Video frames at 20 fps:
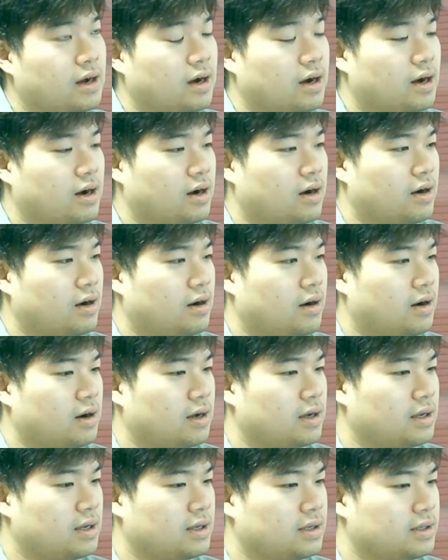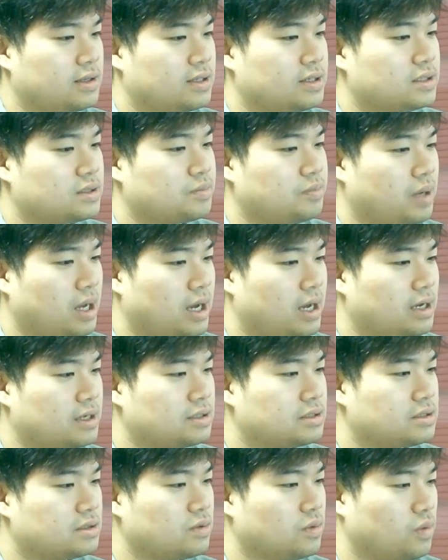In this
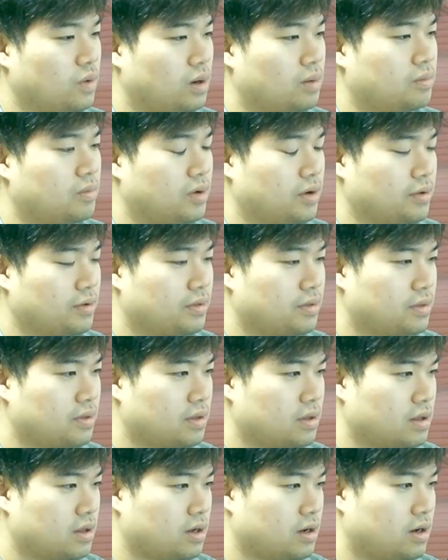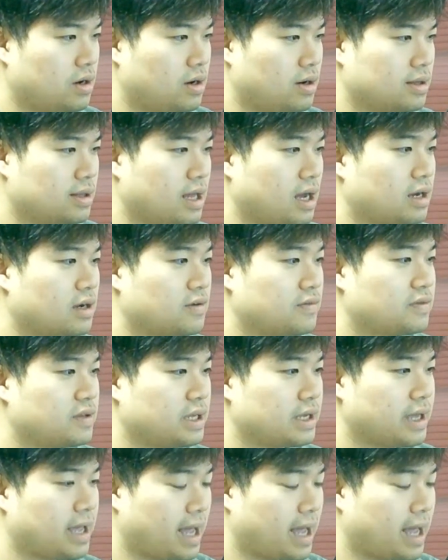past 1 month, a lot of things